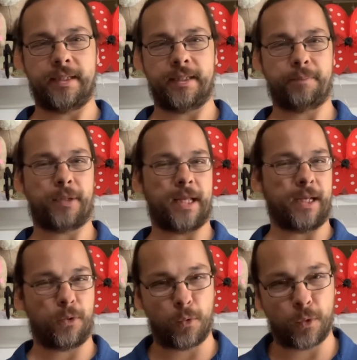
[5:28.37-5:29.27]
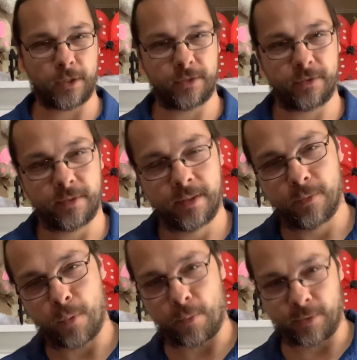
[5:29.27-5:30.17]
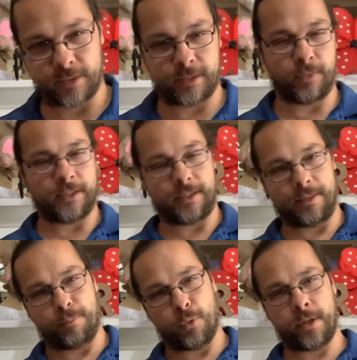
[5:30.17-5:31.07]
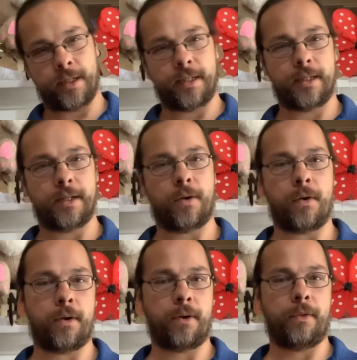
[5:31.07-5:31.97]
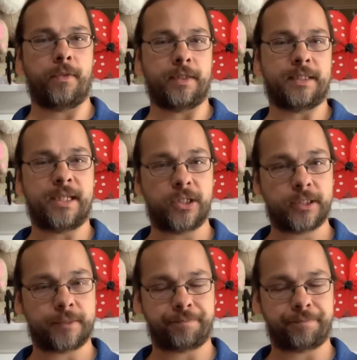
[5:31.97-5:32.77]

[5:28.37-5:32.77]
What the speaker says: playing chords. What's important are the singers,